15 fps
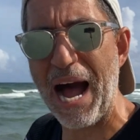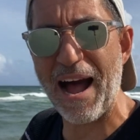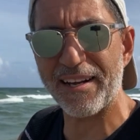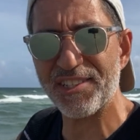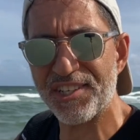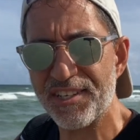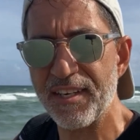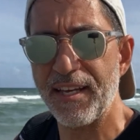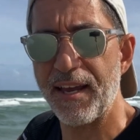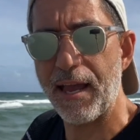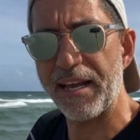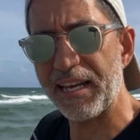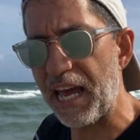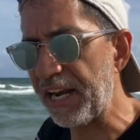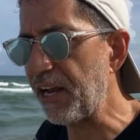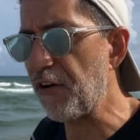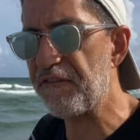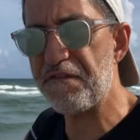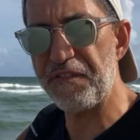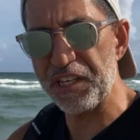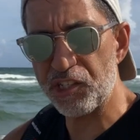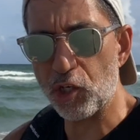box and getting a
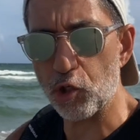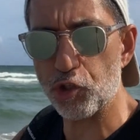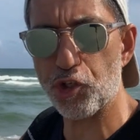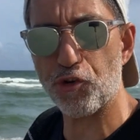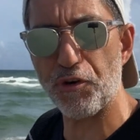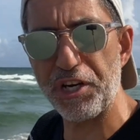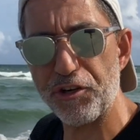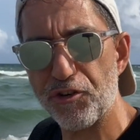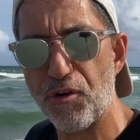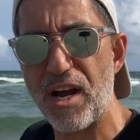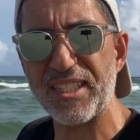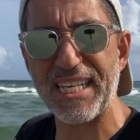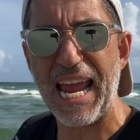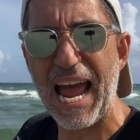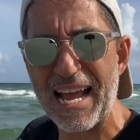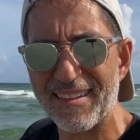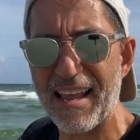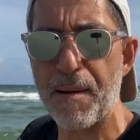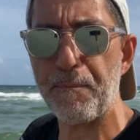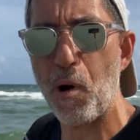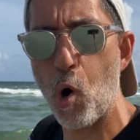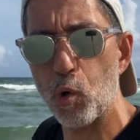physical street address
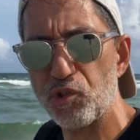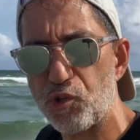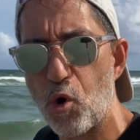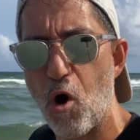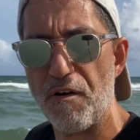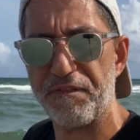at that post